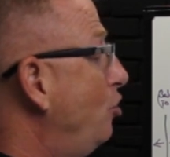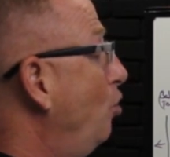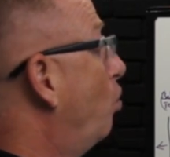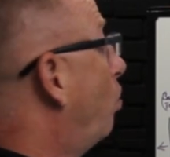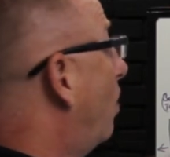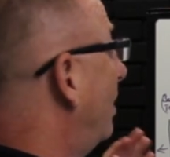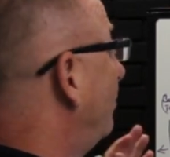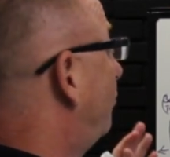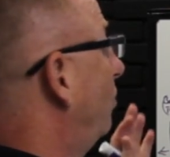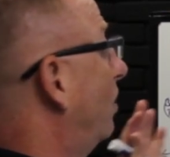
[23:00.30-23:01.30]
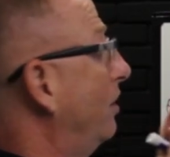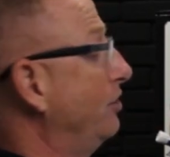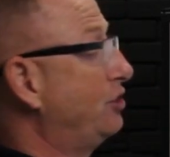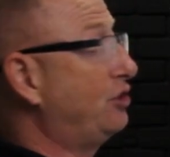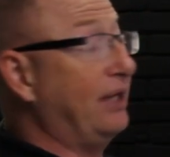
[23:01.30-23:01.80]
you want to
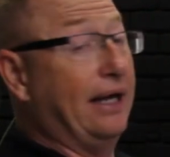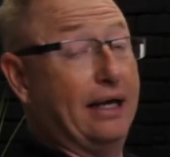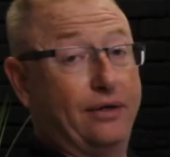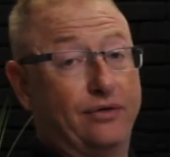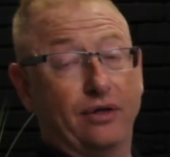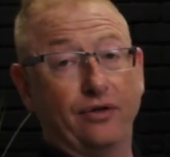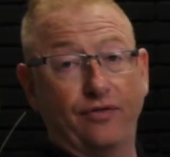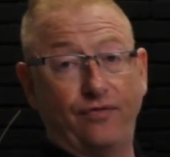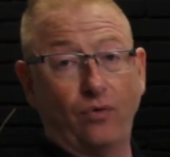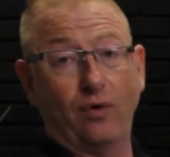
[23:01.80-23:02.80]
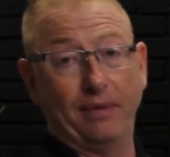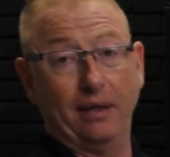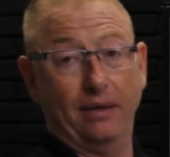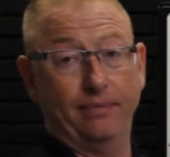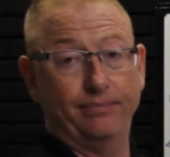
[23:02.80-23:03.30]
understand the
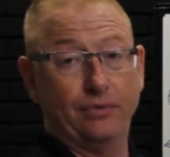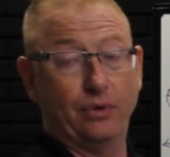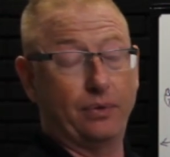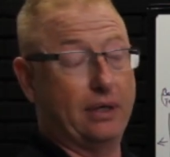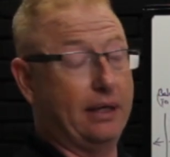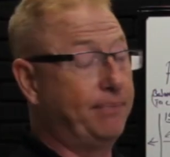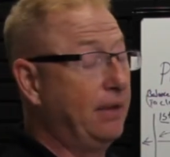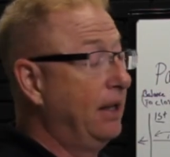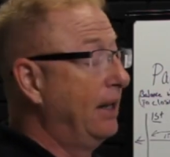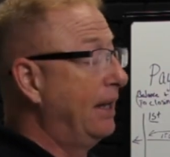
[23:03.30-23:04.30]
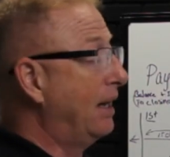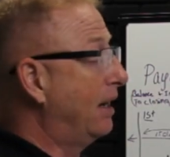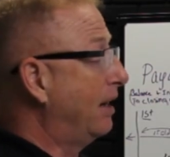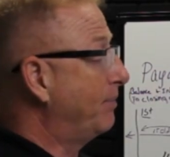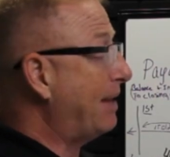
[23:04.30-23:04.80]
formula, okay?
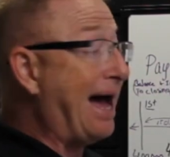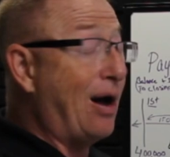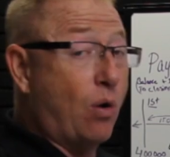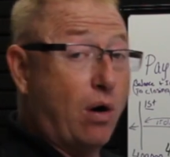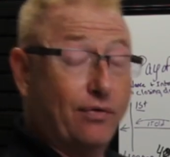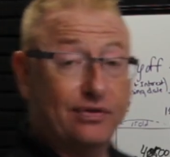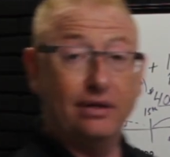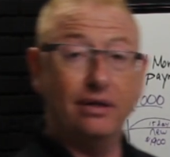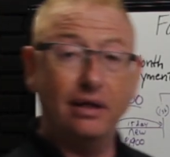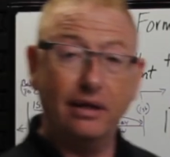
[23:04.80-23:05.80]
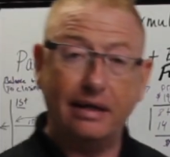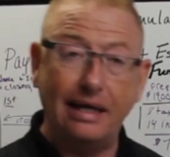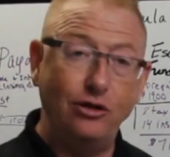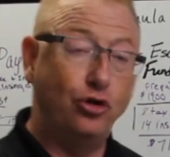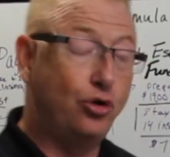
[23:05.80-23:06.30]
How often
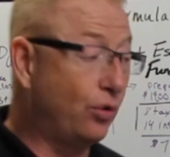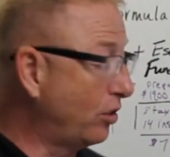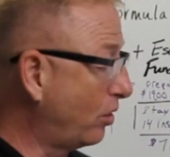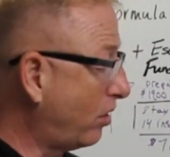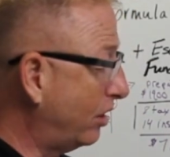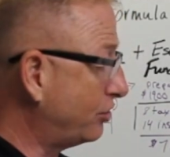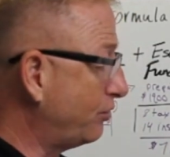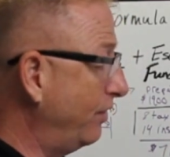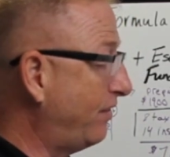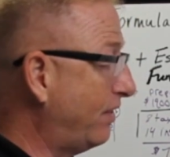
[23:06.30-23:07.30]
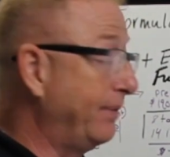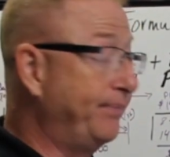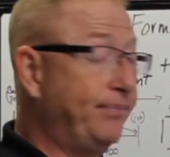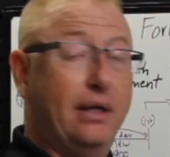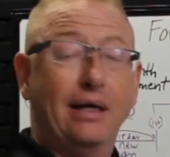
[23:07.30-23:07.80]
can you do a no-cost refi?